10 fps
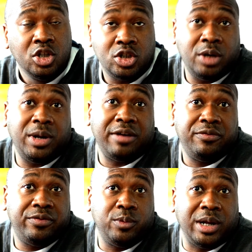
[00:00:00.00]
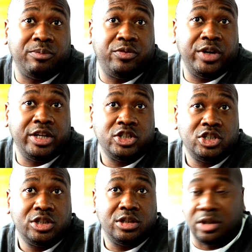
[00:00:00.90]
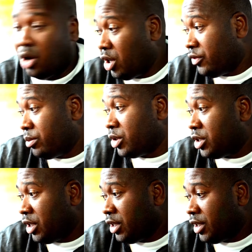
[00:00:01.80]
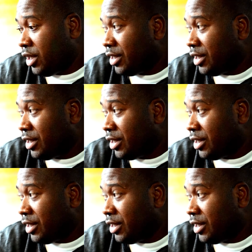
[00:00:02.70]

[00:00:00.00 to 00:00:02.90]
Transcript: So then when I'm finished and all of them are done,